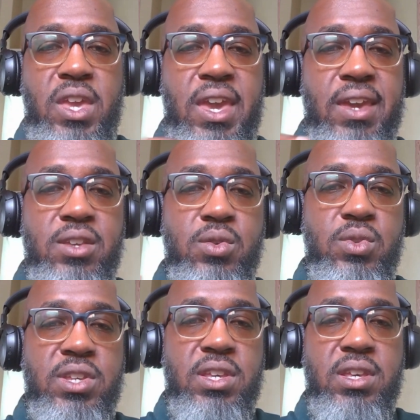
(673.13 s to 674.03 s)

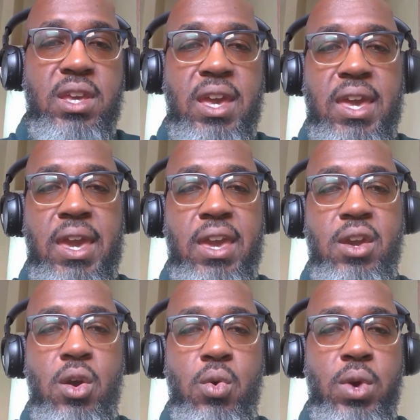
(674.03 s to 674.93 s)

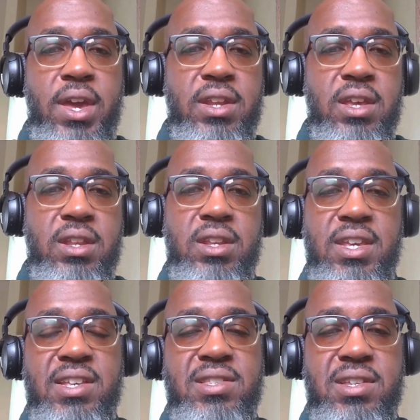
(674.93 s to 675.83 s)

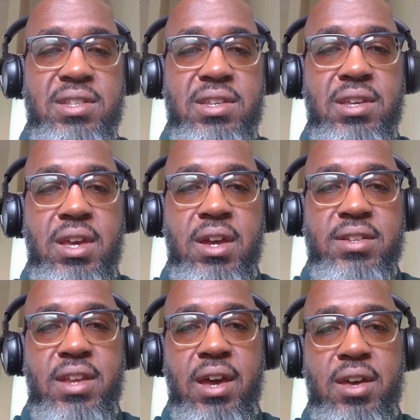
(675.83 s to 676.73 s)

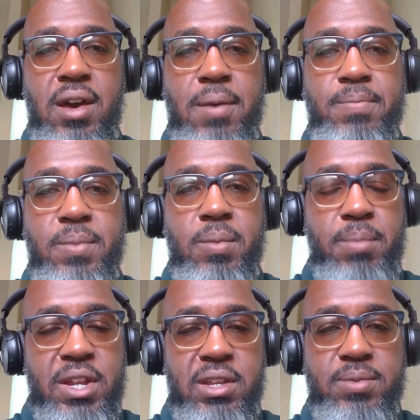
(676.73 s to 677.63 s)
KUTKONNECT.com.
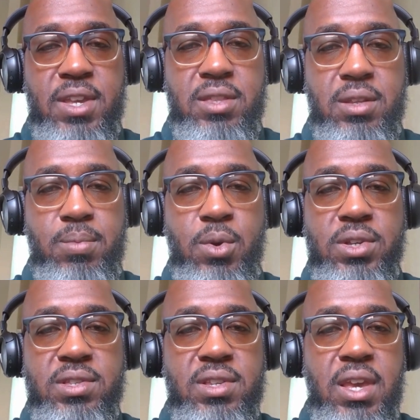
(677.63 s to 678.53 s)
My name's Anthony
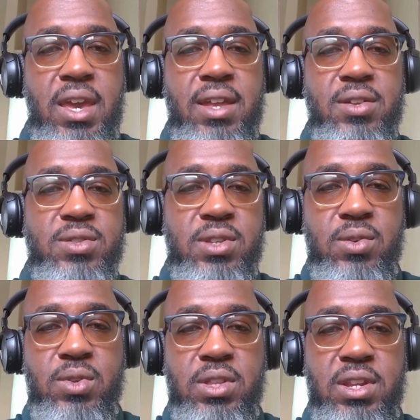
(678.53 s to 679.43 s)
Boyce, and I'll see
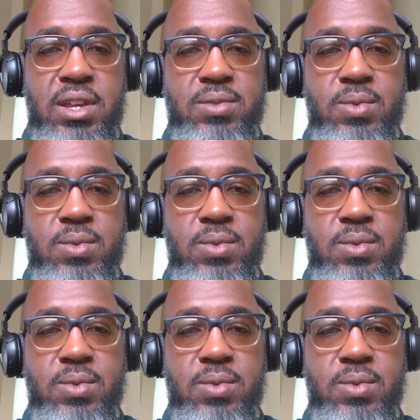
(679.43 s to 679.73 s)
you in the next